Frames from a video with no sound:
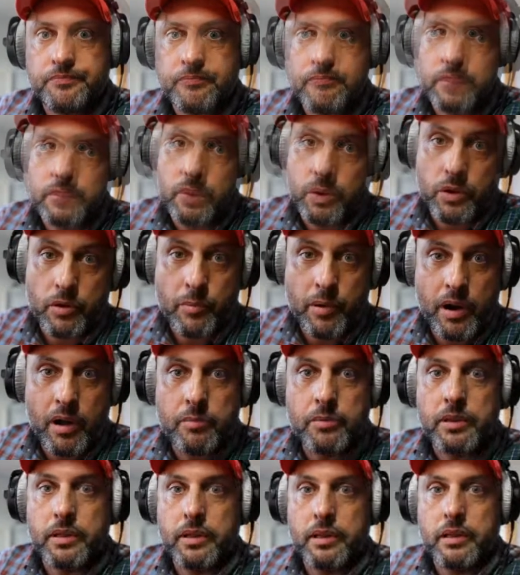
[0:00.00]
So you
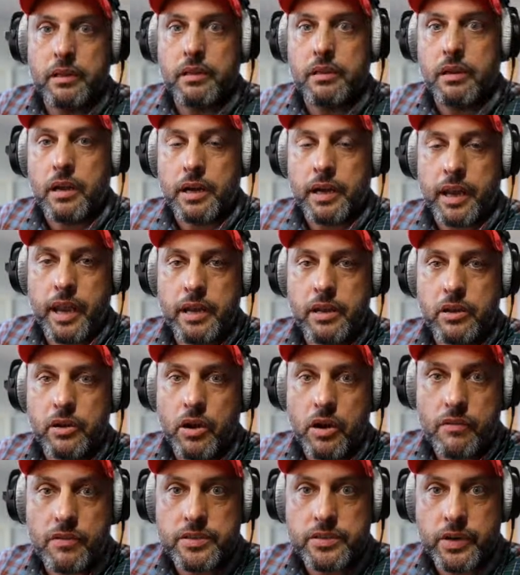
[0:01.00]
probably are getting
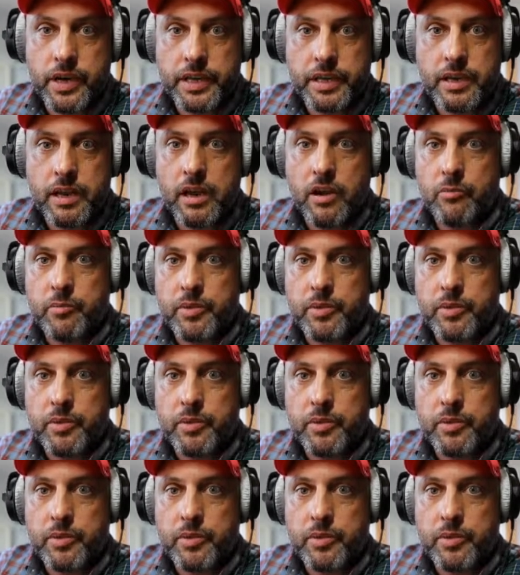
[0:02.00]
nervous right now